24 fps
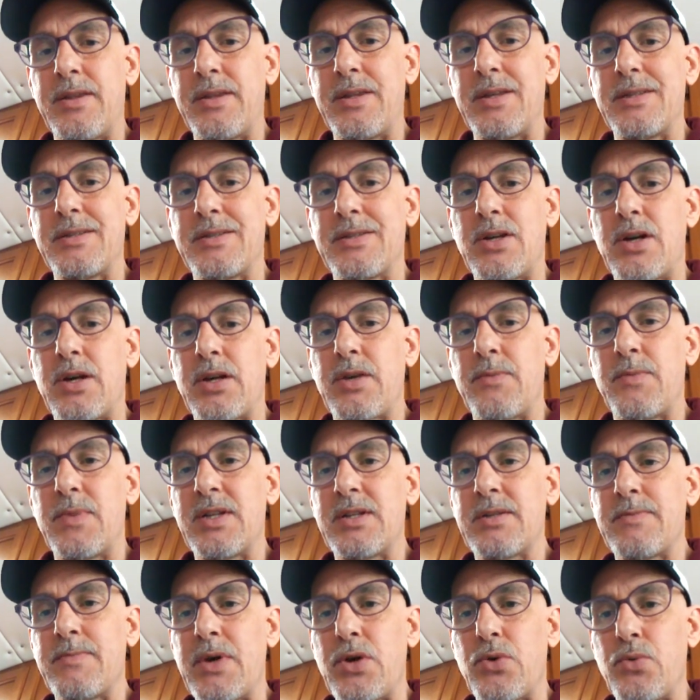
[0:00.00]
these
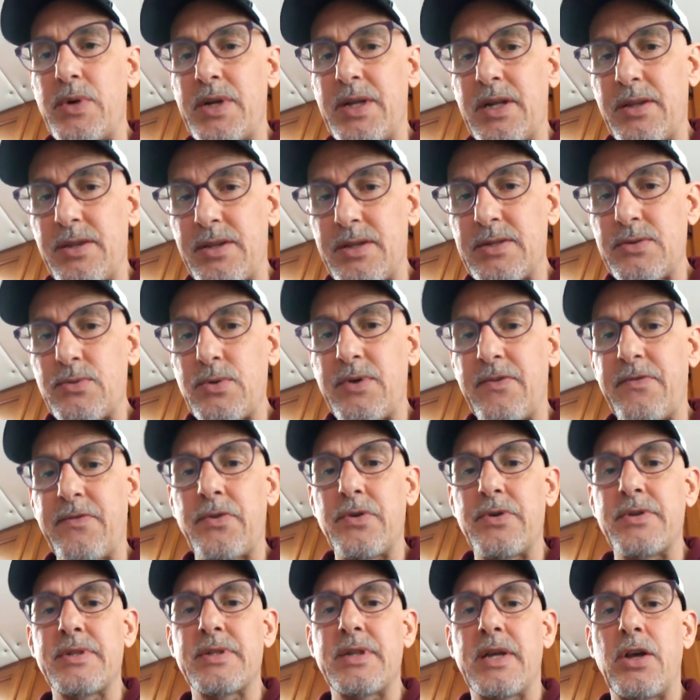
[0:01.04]
documents by reading this one
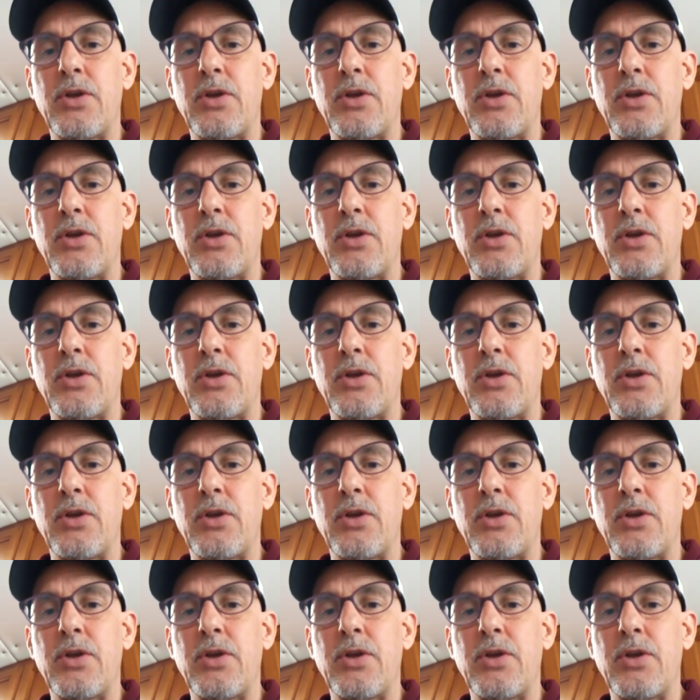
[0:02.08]
first,